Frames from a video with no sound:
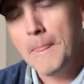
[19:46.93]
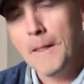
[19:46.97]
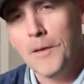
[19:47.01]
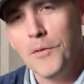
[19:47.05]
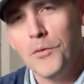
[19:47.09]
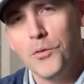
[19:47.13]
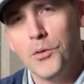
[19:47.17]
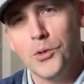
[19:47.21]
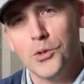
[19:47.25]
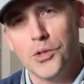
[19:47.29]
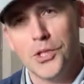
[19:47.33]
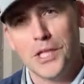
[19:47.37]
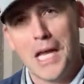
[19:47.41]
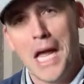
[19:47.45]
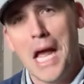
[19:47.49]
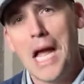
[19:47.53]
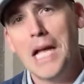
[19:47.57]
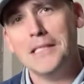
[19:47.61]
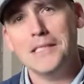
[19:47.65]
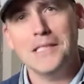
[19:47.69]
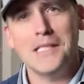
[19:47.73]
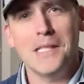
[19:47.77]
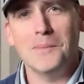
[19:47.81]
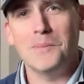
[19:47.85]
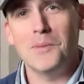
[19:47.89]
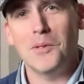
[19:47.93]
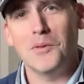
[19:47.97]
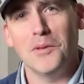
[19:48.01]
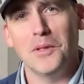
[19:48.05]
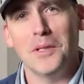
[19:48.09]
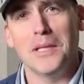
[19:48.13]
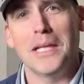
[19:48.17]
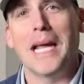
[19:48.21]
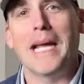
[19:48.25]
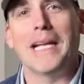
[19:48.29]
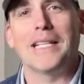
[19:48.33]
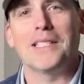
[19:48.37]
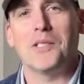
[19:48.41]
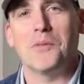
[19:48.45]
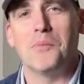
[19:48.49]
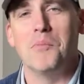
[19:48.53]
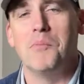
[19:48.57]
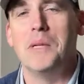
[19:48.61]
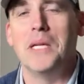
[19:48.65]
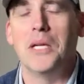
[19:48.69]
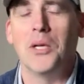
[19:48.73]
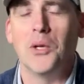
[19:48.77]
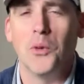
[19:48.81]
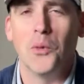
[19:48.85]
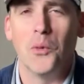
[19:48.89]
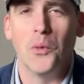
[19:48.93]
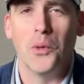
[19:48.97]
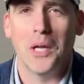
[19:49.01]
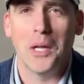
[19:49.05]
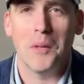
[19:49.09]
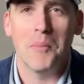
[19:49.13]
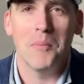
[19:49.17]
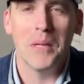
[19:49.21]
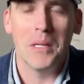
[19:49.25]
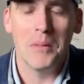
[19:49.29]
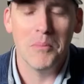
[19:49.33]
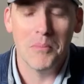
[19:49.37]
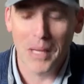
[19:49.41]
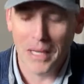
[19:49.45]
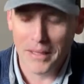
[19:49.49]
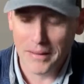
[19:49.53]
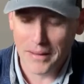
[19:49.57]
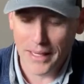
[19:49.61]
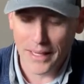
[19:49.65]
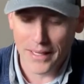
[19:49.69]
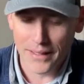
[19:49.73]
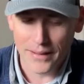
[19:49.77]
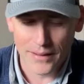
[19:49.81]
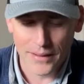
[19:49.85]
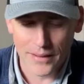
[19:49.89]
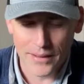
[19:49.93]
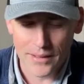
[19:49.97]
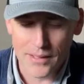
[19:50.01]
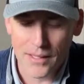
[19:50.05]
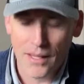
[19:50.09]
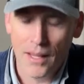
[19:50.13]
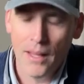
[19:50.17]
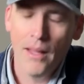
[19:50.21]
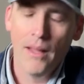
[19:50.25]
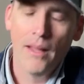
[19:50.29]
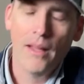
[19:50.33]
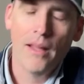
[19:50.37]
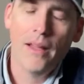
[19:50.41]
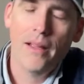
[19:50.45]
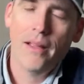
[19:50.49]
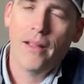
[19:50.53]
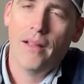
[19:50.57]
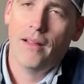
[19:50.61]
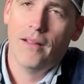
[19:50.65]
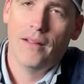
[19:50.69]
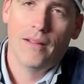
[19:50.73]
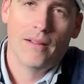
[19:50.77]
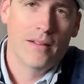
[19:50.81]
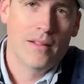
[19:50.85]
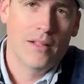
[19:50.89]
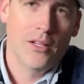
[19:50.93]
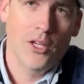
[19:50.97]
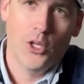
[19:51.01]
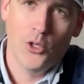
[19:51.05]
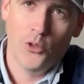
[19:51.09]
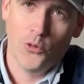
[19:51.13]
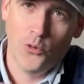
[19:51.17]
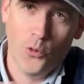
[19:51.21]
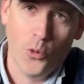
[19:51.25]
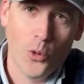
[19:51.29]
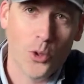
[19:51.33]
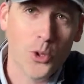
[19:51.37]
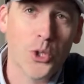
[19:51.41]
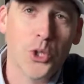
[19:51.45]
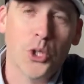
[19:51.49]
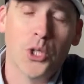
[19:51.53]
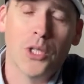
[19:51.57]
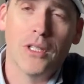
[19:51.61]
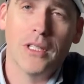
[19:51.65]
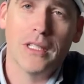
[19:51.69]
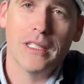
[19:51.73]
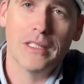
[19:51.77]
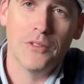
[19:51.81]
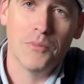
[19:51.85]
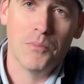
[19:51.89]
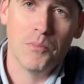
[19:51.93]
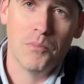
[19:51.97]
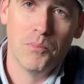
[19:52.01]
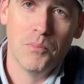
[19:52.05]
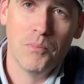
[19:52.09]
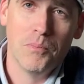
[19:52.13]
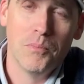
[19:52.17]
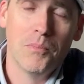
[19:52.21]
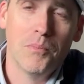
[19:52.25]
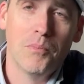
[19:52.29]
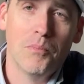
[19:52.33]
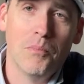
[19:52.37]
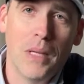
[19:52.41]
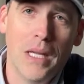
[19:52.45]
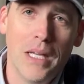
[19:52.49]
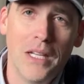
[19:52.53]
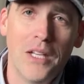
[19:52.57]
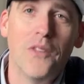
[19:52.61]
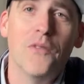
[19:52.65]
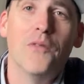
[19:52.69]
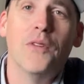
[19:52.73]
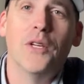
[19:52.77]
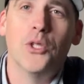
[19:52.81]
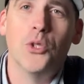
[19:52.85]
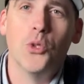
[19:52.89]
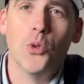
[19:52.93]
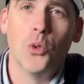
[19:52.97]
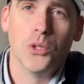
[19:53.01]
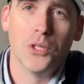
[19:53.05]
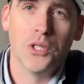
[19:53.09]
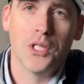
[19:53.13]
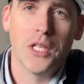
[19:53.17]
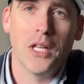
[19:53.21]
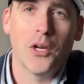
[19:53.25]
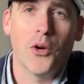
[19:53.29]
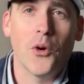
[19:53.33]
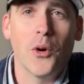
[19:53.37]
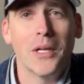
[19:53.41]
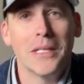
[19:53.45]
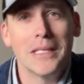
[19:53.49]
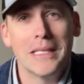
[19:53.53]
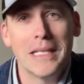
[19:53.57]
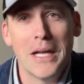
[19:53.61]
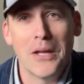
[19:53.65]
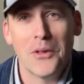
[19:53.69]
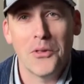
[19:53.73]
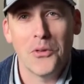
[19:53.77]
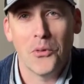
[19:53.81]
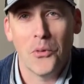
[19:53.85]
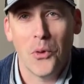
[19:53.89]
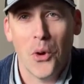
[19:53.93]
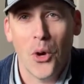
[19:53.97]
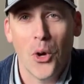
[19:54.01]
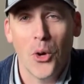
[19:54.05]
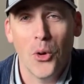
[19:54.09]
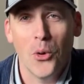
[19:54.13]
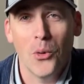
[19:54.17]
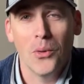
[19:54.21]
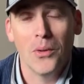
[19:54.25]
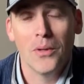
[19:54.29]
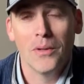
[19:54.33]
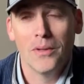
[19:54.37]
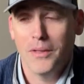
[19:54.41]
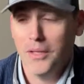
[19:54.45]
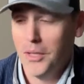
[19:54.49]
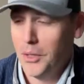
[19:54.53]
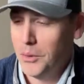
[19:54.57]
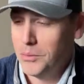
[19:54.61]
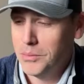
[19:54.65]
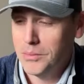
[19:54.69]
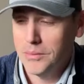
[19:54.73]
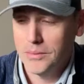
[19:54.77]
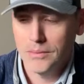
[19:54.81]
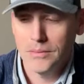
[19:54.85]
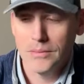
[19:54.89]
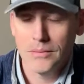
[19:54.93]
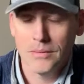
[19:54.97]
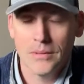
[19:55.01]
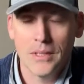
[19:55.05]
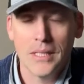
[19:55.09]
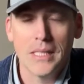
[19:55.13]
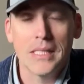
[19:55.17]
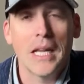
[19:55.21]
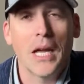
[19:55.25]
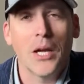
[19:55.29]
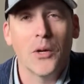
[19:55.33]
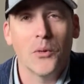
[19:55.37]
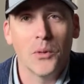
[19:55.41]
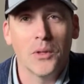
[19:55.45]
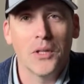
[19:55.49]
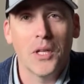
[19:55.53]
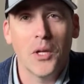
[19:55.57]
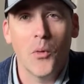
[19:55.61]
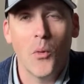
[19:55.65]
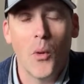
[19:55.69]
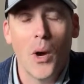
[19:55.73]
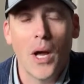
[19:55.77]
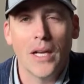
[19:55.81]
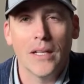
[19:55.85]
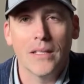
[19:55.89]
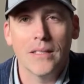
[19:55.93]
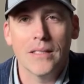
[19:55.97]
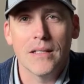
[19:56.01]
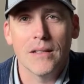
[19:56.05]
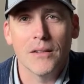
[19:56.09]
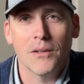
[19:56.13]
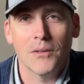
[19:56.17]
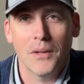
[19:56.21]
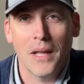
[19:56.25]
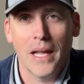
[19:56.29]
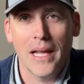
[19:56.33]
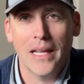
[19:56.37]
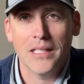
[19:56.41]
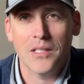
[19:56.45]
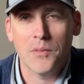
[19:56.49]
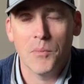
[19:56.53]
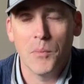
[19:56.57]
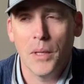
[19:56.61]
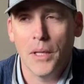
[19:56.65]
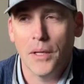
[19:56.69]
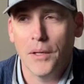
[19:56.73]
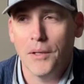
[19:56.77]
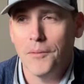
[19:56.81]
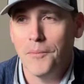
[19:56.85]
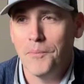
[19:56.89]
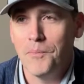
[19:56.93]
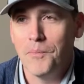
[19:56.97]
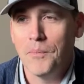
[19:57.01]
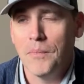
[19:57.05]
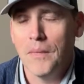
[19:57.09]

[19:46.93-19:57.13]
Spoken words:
There's a concept of a last meal, and what I mean by that is, unfortunately, individuals that are on death row, decide what they want as their last meal.